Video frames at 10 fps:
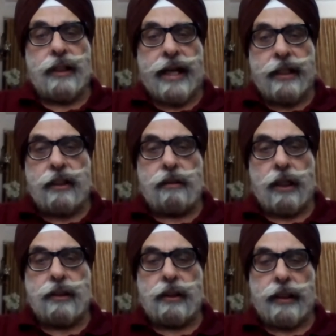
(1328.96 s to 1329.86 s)
any
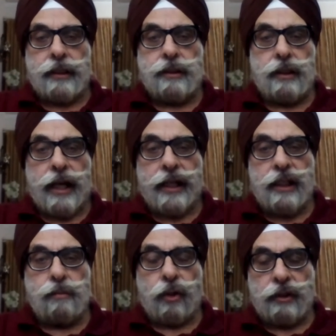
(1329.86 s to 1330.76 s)
grudge against
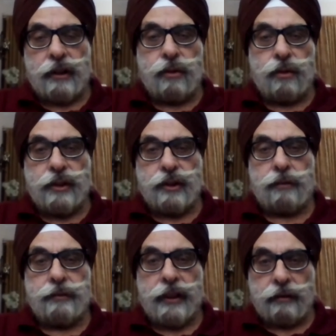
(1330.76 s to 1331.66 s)
anybody who is
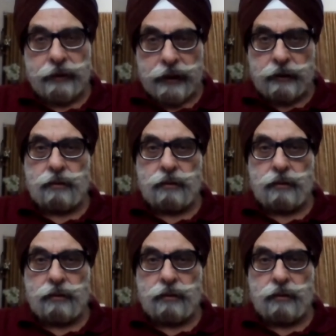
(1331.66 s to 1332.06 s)
of their faith.